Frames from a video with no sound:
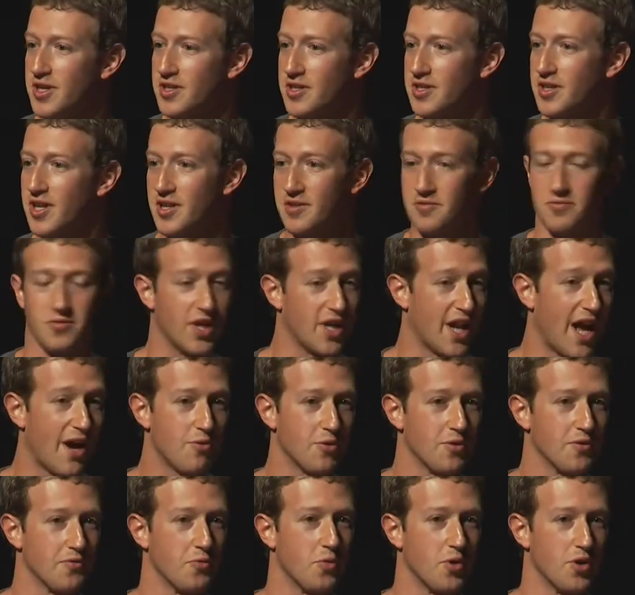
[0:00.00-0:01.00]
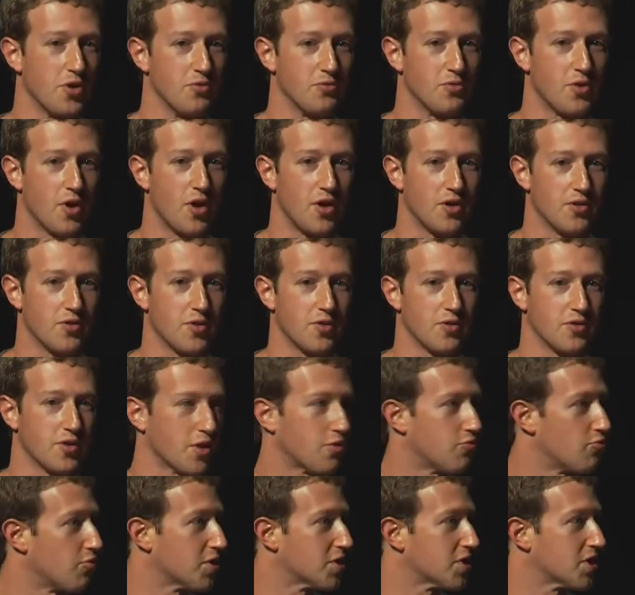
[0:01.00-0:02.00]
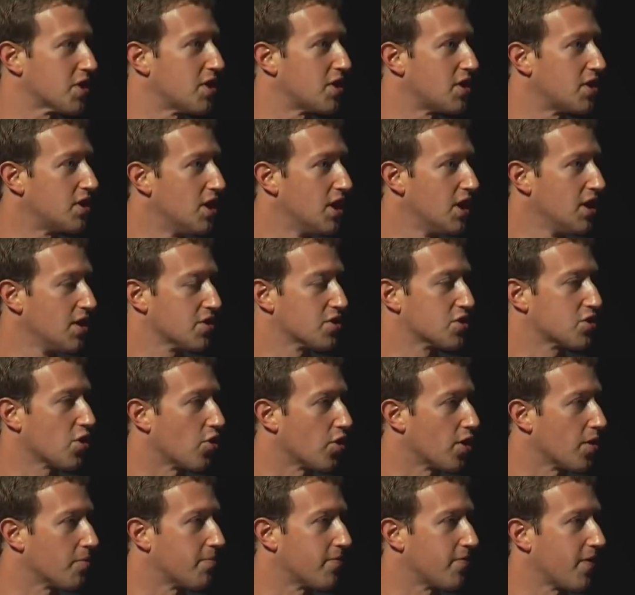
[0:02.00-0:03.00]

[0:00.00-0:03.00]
And kind of get out of what you'd call the like risky startup